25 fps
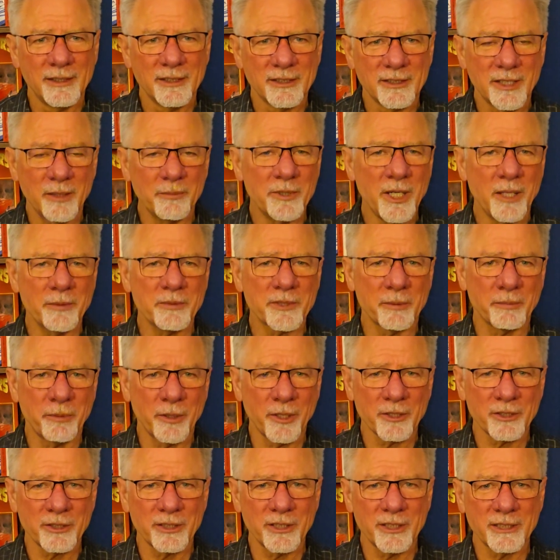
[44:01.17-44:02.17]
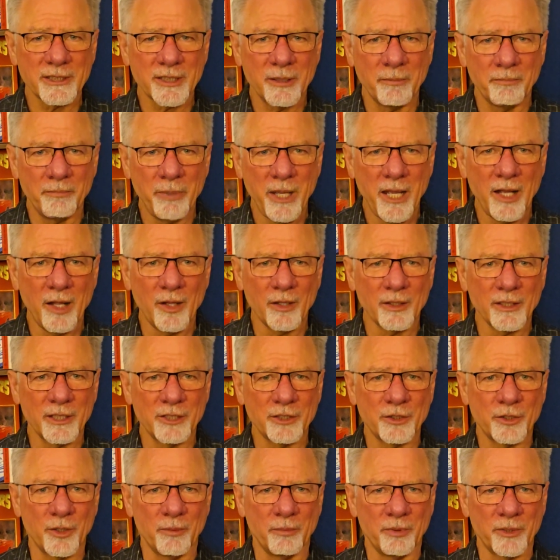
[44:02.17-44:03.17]
Sometimes a person is compelled
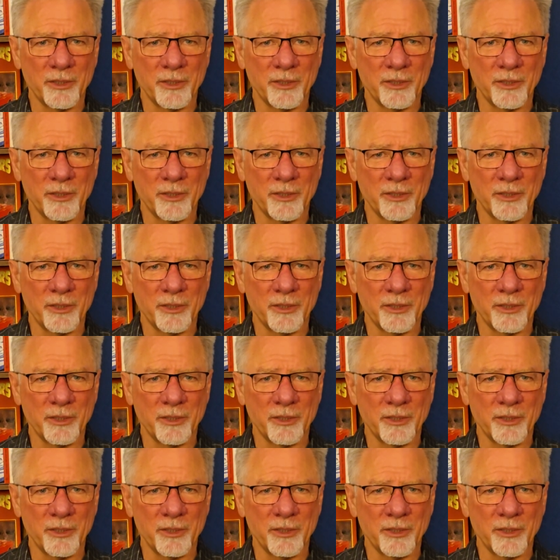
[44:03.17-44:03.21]
into a